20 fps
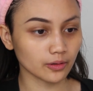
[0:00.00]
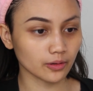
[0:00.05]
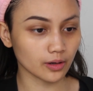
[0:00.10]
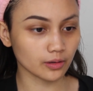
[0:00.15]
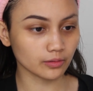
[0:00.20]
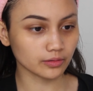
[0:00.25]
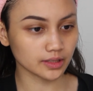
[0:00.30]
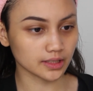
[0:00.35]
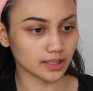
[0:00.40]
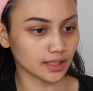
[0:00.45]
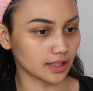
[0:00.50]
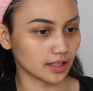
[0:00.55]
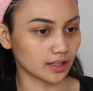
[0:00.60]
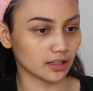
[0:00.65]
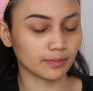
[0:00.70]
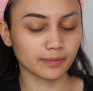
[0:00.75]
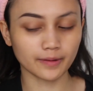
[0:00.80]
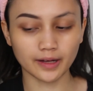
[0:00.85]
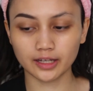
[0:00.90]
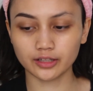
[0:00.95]
Pro
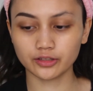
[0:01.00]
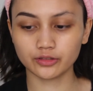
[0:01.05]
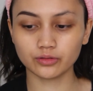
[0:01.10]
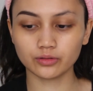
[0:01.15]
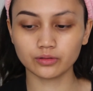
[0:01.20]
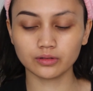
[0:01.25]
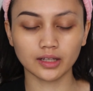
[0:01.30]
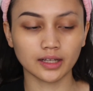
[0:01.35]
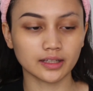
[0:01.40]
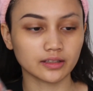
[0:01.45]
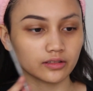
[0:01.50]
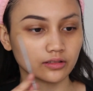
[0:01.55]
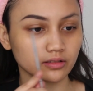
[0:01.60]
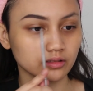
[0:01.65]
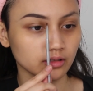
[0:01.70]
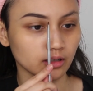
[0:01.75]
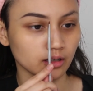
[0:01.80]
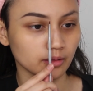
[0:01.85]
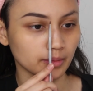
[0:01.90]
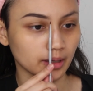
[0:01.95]
tip, I do like to
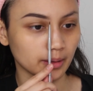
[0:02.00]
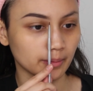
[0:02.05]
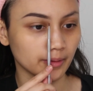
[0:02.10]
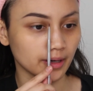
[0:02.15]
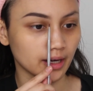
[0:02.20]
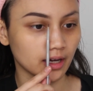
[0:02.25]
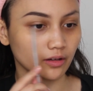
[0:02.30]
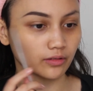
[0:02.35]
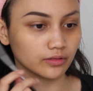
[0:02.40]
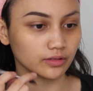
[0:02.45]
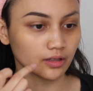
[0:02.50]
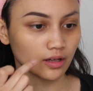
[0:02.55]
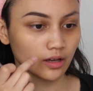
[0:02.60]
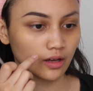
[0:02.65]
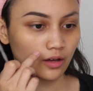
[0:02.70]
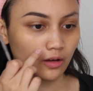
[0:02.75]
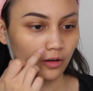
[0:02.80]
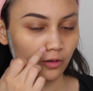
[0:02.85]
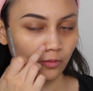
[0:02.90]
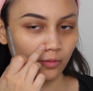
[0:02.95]
start my brows
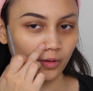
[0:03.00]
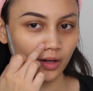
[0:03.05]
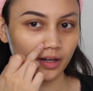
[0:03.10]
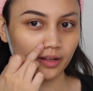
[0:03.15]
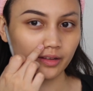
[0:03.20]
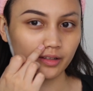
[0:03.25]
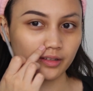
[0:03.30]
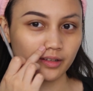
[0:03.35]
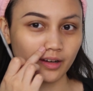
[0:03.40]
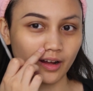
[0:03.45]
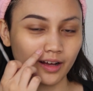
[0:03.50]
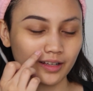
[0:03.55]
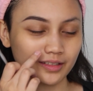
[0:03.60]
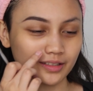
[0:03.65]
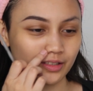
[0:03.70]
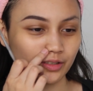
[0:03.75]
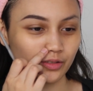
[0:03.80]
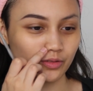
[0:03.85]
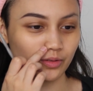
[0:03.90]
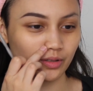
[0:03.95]
where the
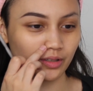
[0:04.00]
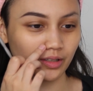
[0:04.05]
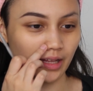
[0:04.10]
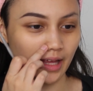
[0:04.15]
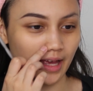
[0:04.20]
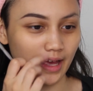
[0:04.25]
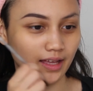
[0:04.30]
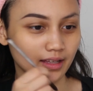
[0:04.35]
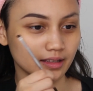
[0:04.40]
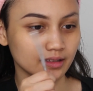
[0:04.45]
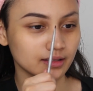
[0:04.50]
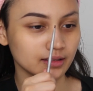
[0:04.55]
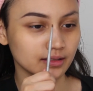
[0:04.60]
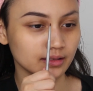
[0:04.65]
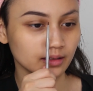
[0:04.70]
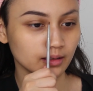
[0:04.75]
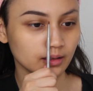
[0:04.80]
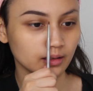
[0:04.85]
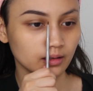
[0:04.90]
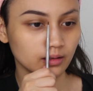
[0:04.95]
nostril
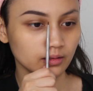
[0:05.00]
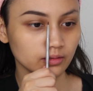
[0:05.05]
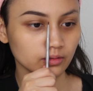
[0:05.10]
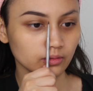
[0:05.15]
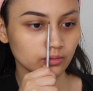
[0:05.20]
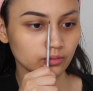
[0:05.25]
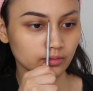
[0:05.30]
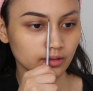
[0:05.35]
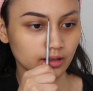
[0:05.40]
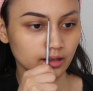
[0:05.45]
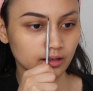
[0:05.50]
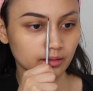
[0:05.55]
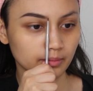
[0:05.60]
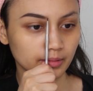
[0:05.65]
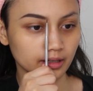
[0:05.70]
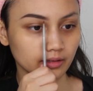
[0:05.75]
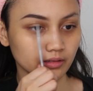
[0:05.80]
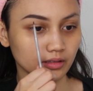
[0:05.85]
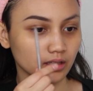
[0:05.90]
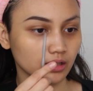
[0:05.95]
ends. So right
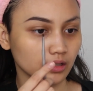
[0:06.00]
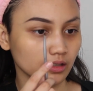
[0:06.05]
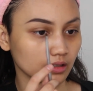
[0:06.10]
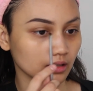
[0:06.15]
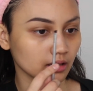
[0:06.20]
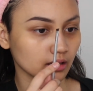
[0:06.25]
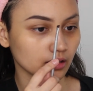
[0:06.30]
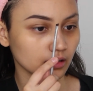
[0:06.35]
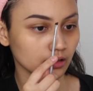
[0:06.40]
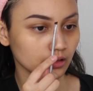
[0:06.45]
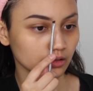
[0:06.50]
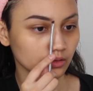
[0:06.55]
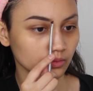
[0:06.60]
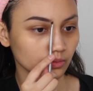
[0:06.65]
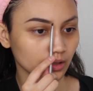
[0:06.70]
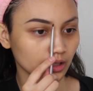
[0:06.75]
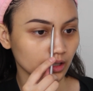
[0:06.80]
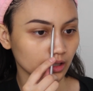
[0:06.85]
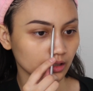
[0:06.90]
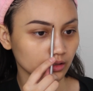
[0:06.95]
about here is
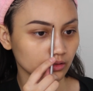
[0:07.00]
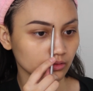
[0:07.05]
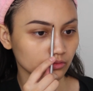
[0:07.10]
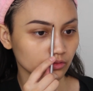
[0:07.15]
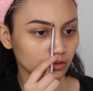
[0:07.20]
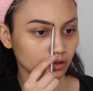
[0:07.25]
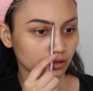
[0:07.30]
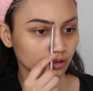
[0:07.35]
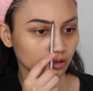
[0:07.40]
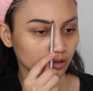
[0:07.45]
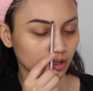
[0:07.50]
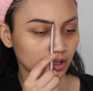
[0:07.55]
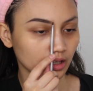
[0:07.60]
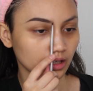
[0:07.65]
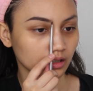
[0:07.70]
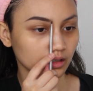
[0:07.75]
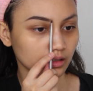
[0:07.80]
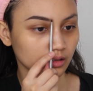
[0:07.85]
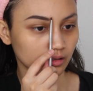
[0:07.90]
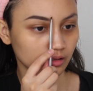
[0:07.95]
where I like to draw the
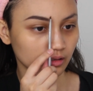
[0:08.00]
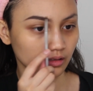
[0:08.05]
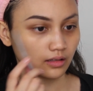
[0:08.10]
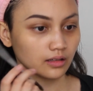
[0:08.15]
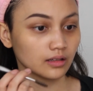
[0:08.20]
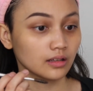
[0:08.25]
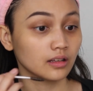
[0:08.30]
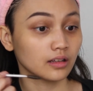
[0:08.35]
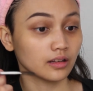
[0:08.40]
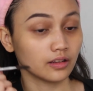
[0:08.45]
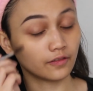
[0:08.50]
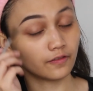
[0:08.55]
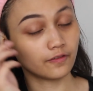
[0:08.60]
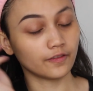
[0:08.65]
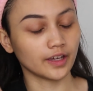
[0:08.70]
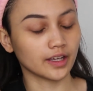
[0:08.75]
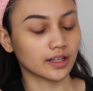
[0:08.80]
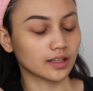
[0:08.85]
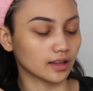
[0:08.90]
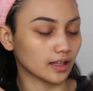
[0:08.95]
line, the
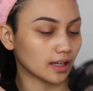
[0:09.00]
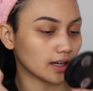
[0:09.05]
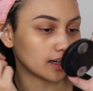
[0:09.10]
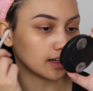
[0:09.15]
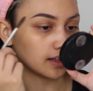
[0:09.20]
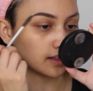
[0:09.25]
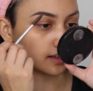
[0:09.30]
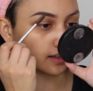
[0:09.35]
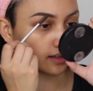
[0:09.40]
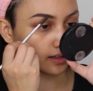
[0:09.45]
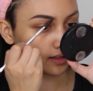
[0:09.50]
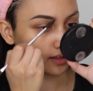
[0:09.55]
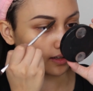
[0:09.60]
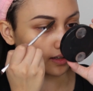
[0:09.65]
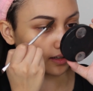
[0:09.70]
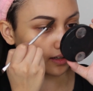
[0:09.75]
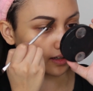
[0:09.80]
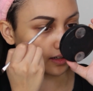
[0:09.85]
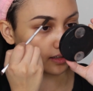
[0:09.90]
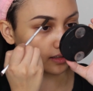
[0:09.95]
fake line,
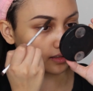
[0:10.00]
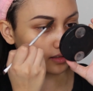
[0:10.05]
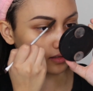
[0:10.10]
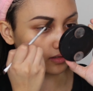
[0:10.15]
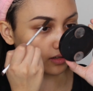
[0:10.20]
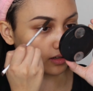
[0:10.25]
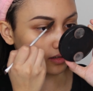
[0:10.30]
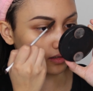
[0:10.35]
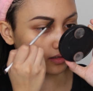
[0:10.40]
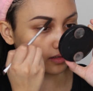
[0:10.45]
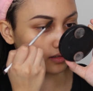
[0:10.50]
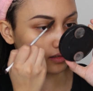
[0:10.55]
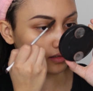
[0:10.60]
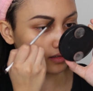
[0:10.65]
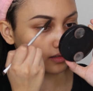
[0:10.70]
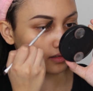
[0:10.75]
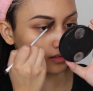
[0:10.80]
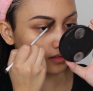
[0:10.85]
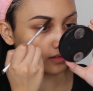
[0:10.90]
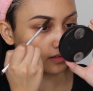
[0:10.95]
and kind of start
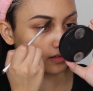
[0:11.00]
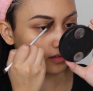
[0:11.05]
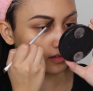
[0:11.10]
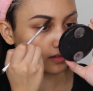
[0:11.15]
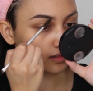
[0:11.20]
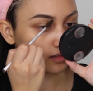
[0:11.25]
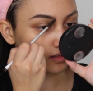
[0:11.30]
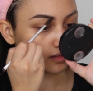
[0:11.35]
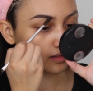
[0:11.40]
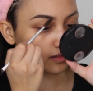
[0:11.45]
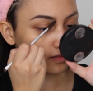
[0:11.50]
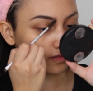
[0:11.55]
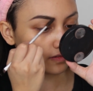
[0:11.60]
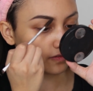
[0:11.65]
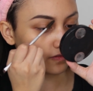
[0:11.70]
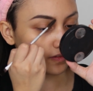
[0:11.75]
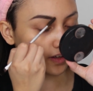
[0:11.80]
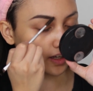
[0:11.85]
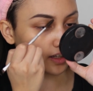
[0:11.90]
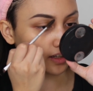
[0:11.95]

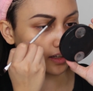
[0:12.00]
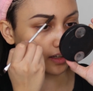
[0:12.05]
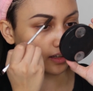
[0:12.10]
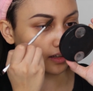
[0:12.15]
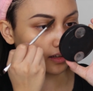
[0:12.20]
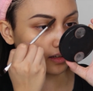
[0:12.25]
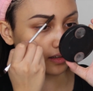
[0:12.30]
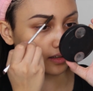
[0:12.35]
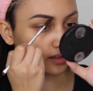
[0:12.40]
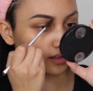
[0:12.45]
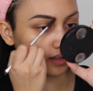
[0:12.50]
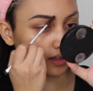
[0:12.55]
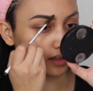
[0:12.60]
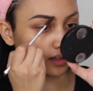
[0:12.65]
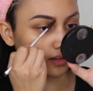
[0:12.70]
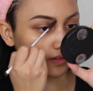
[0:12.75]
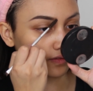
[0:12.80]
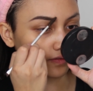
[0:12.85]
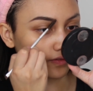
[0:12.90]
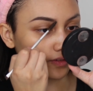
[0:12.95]
fading
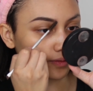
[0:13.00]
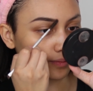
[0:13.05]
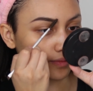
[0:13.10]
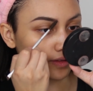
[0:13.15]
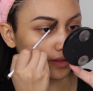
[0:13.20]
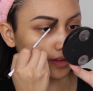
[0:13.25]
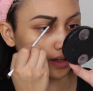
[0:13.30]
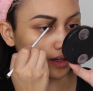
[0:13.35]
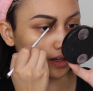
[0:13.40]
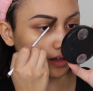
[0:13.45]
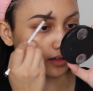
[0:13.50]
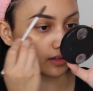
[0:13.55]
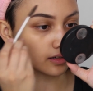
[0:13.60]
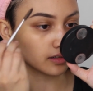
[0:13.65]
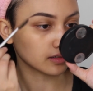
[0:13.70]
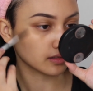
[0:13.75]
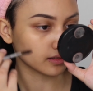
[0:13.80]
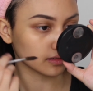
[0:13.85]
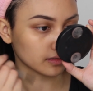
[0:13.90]
in from there.